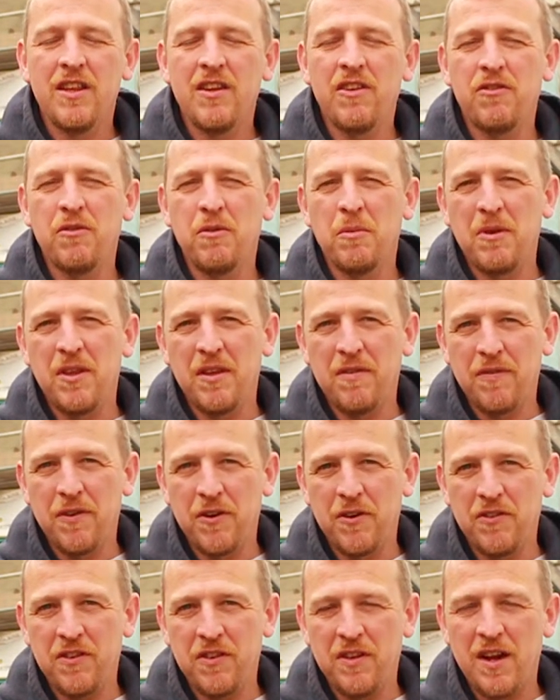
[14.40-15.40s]
This will be the
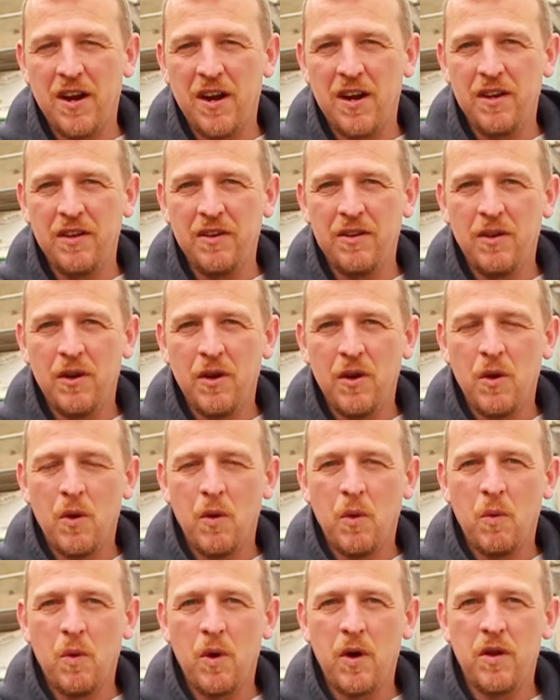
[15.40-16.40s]
first in Ireland
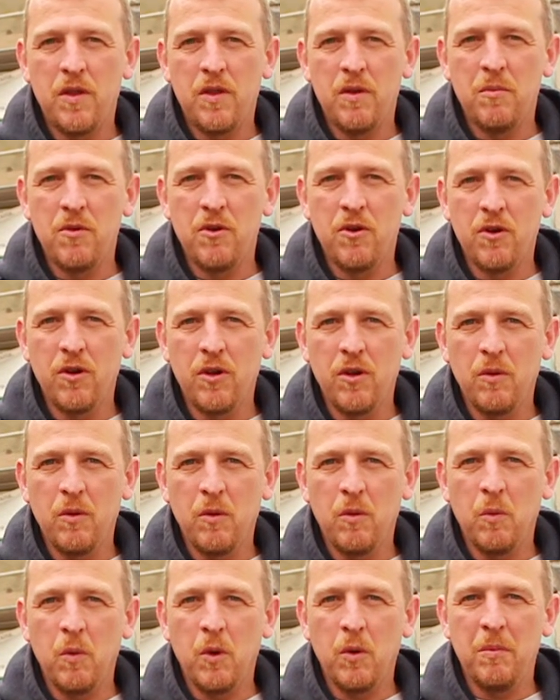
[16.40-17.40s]
where the
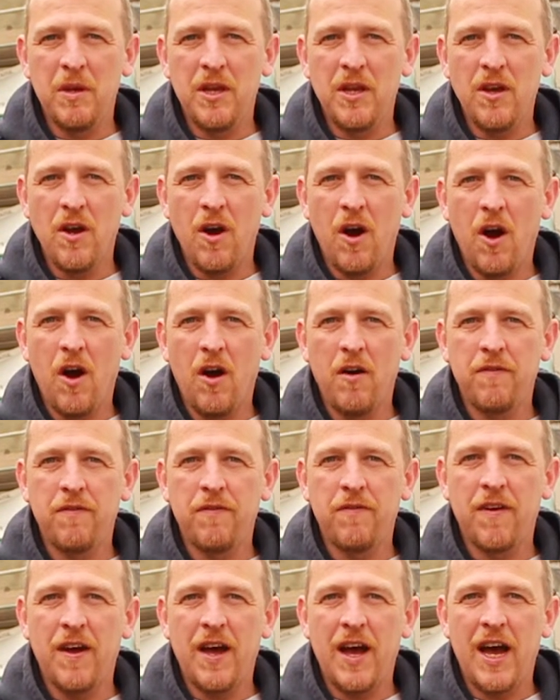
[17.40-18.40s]
mural will be
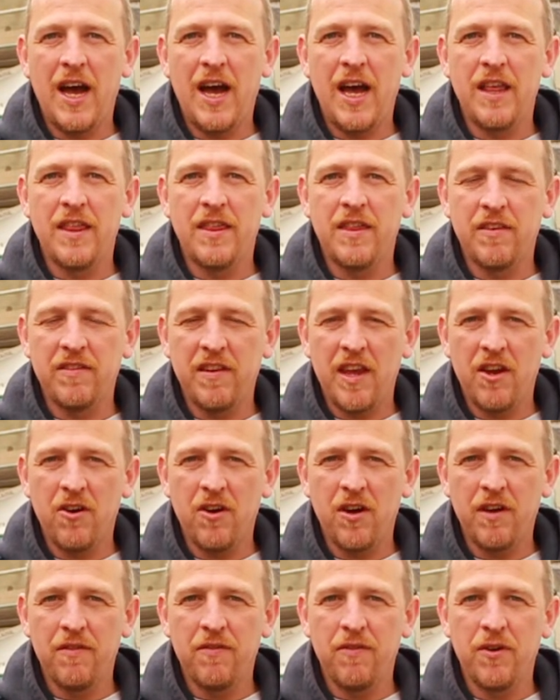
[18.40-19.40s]
of uh, this
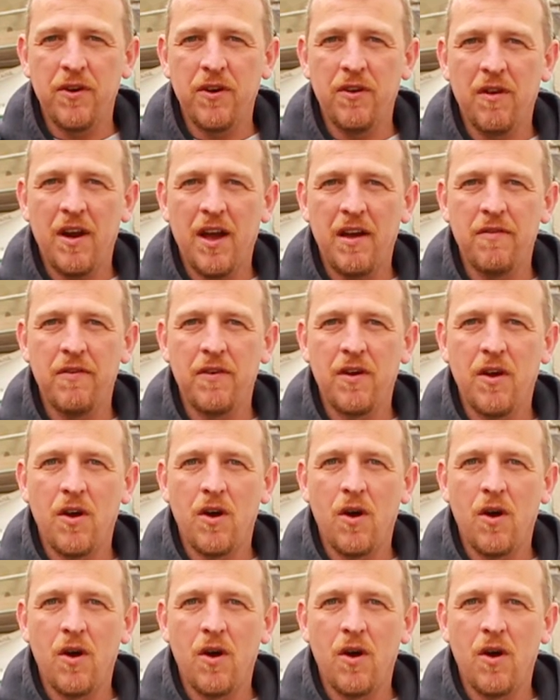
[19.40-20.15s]
iconic photograph